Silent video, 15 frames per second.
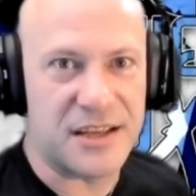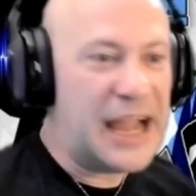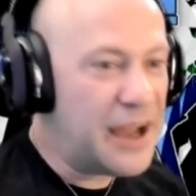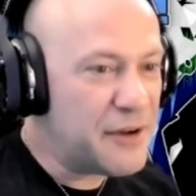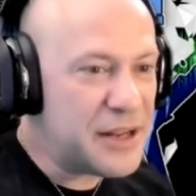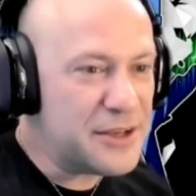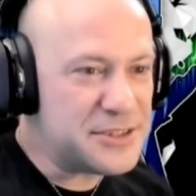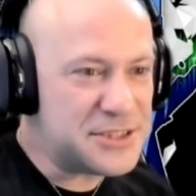
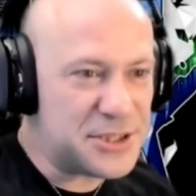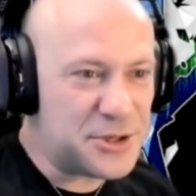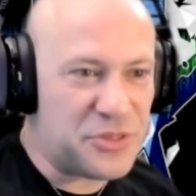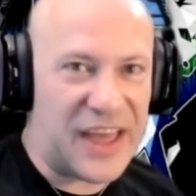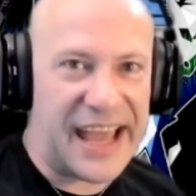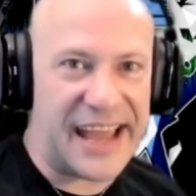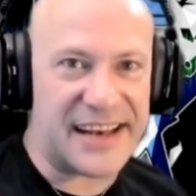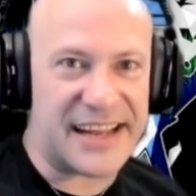How do you do
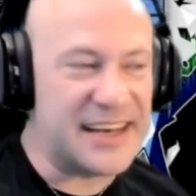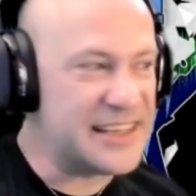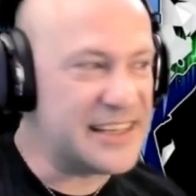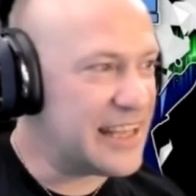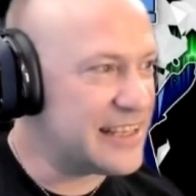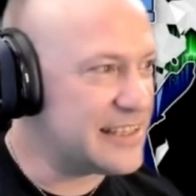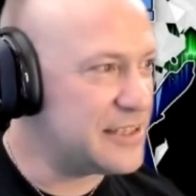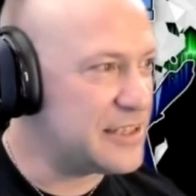that? And
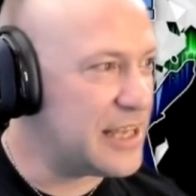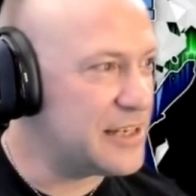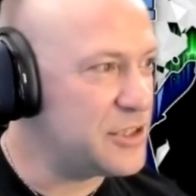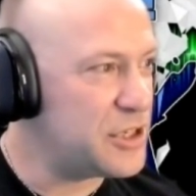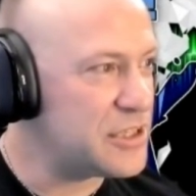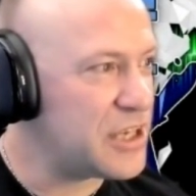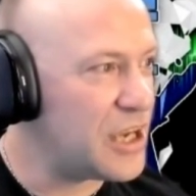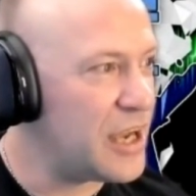in
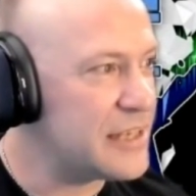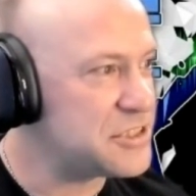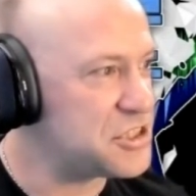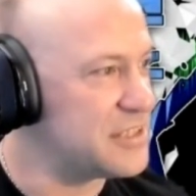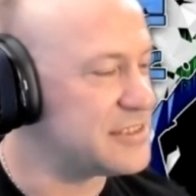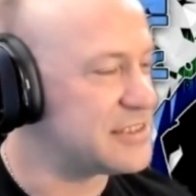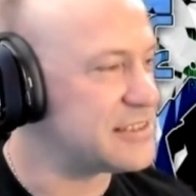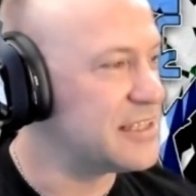good
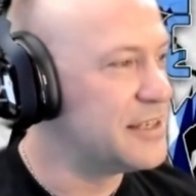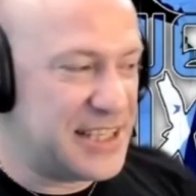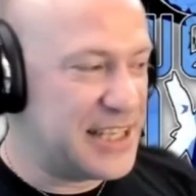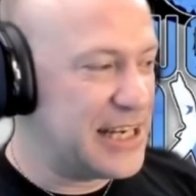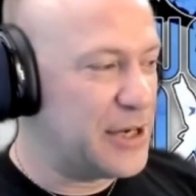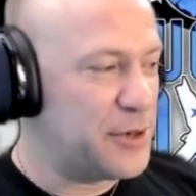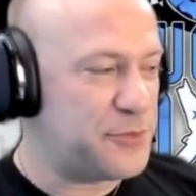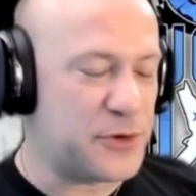conscience,
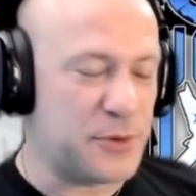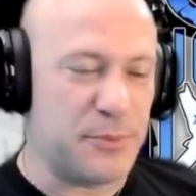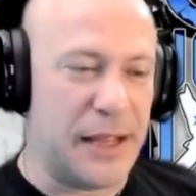you know,